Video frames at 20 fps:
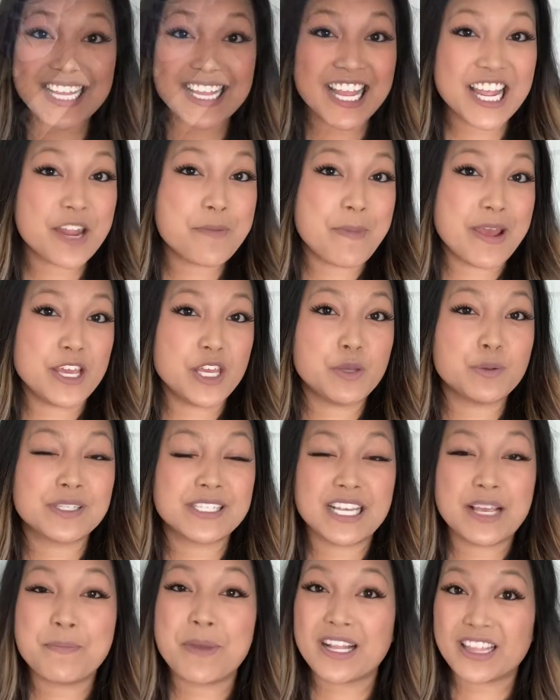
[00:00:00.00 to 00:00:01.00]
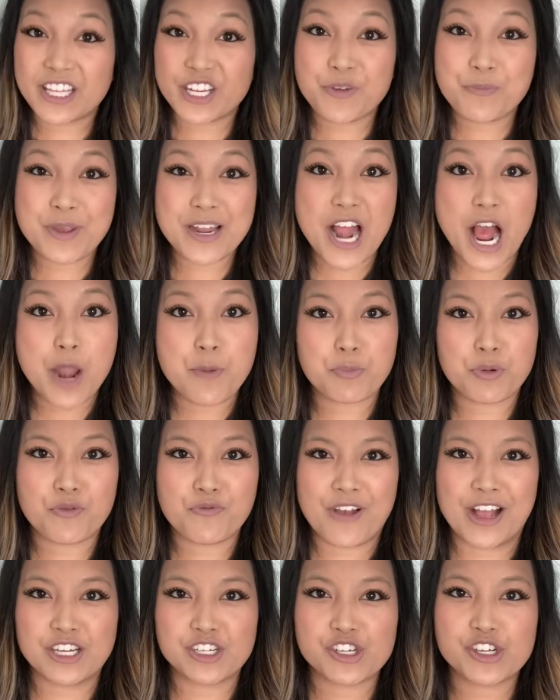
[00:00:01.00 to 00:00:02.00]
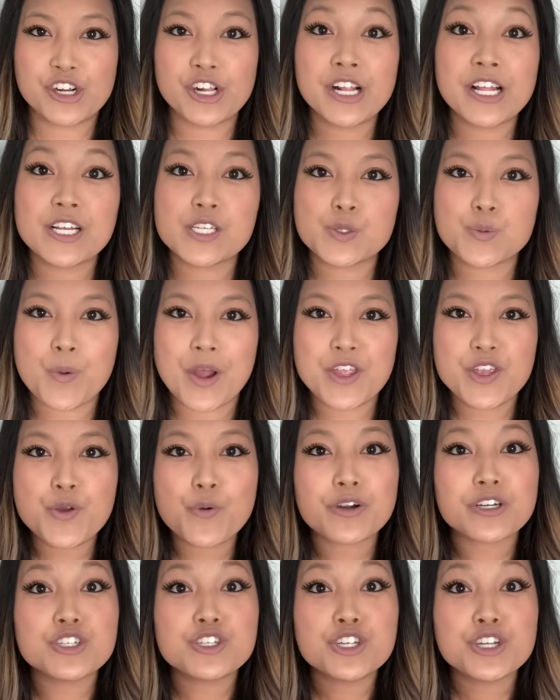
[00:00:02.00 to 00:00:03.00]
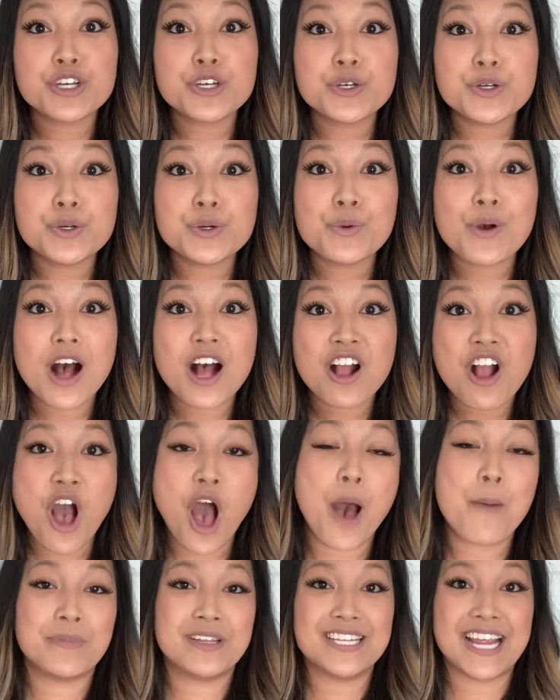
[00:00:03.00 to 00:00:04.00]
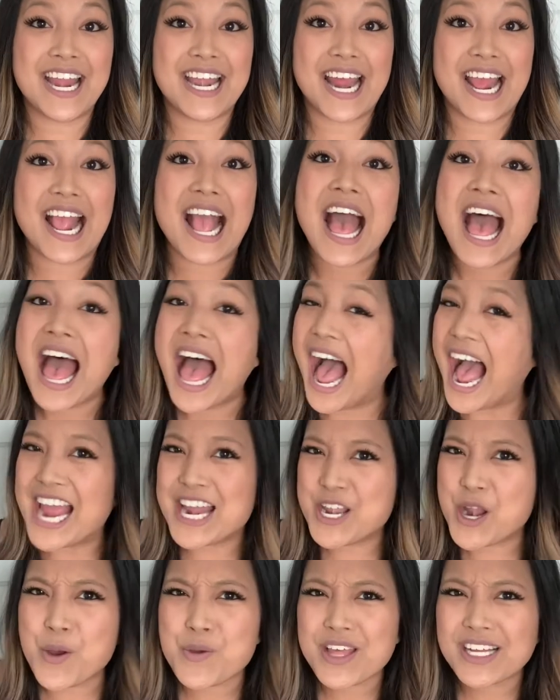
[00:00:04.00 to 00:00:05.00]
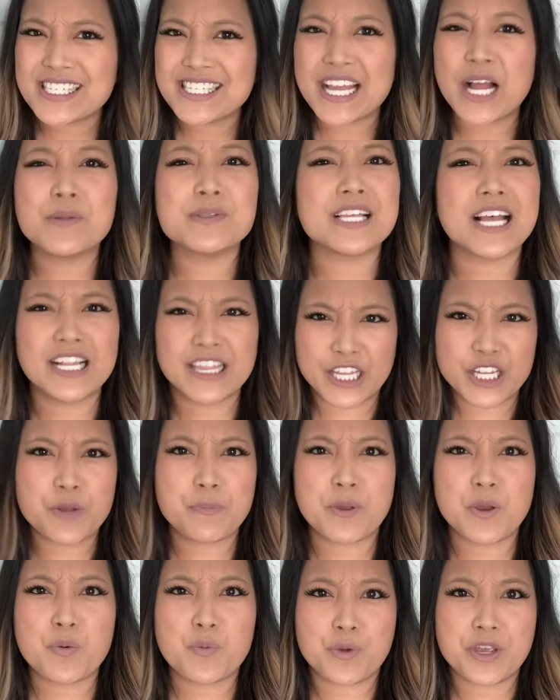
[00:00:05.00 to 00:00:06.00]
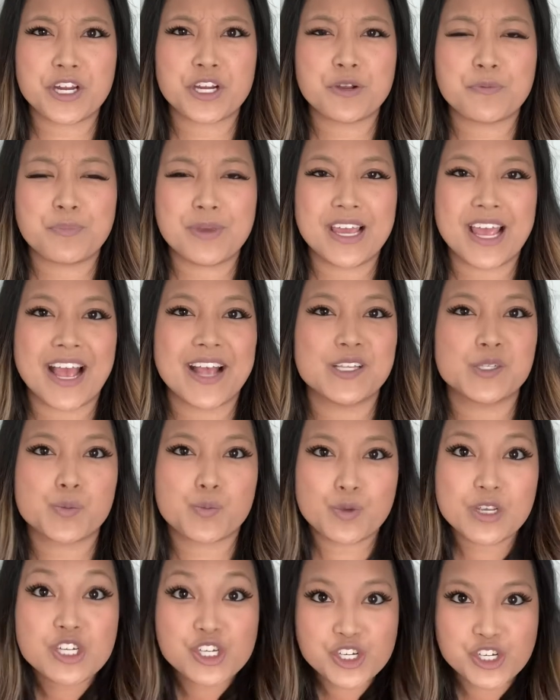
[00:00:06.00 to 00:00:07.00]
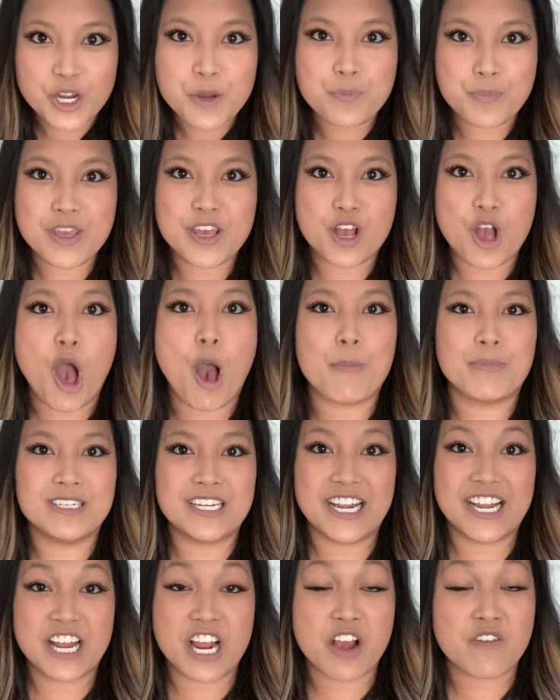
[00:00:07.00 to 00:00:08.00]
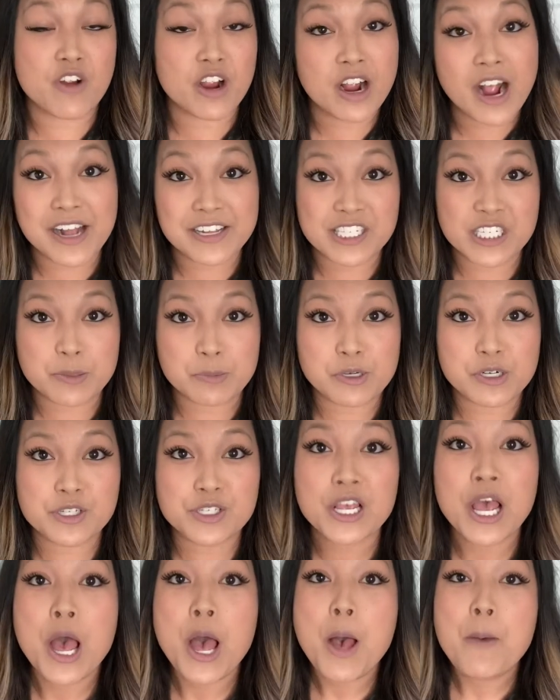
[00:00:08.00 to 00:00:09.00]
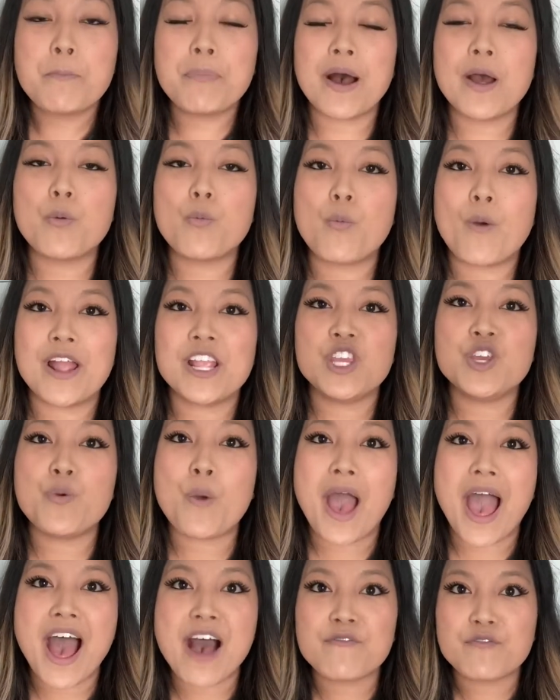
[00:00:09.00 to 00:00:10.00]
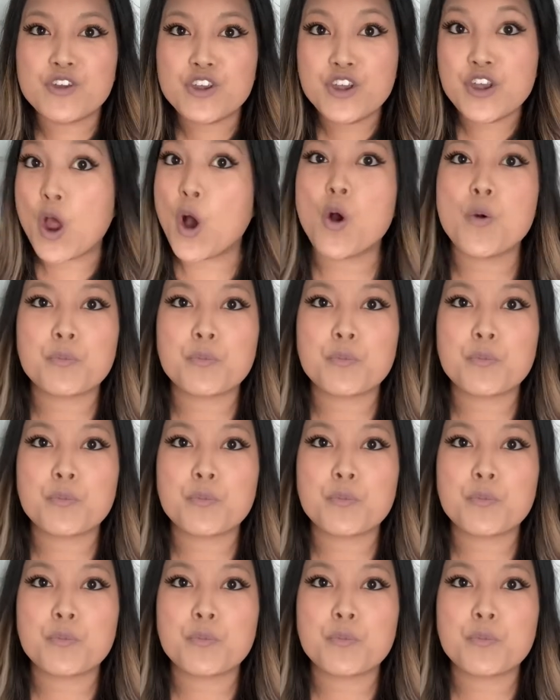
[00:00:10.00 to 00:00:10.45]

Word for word: that can make you seem a little bit unprofessional is when you are too accommodating. I know that sounds a little bit weird because we should be accommodating of our customers, but when you have no